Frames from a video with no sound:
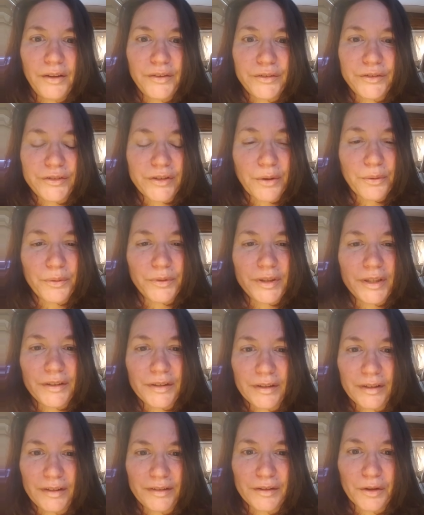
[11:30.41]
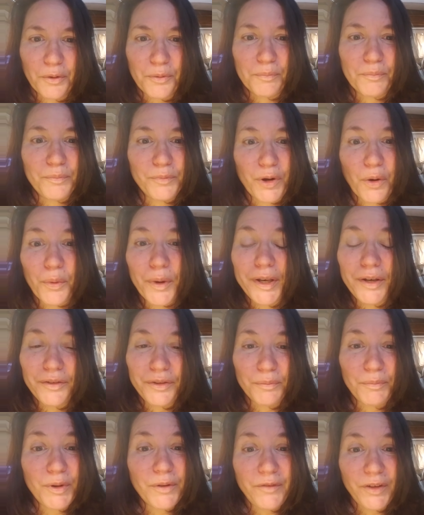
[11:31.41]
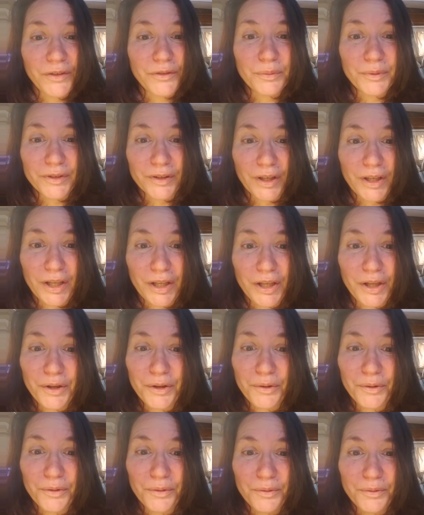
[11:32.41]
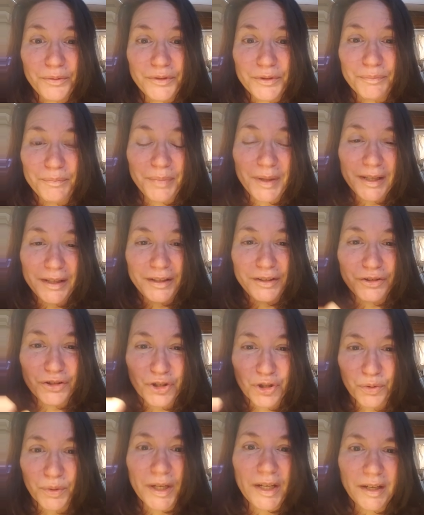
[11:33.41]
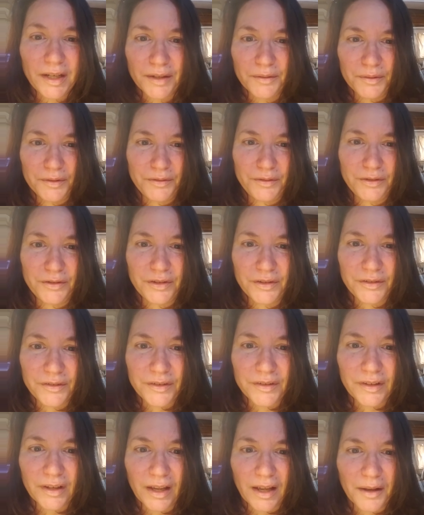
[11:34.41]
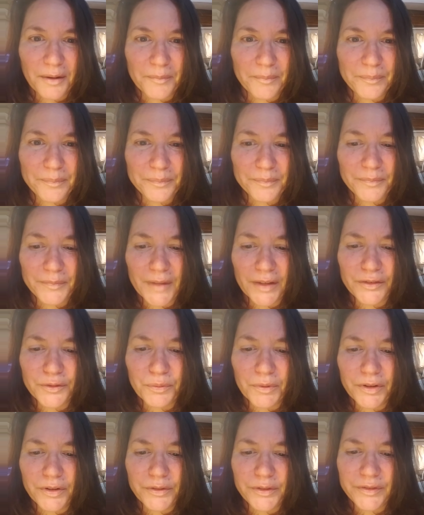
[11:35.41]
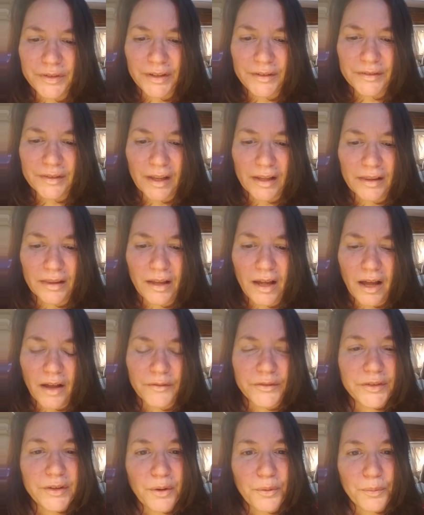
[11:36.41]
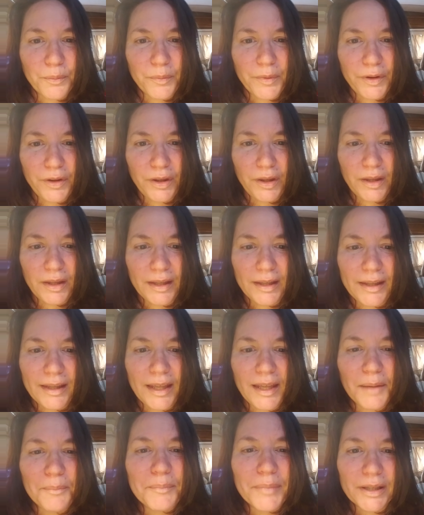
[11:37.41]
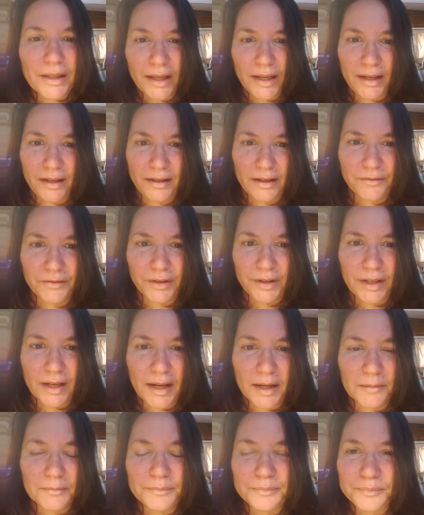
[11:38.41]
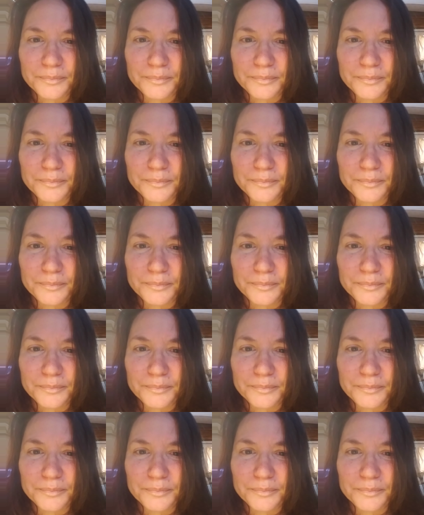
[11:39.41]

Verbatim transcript: so the so going to the movies was a huge big treat it was just um, it's one of those things i love so keep playing every day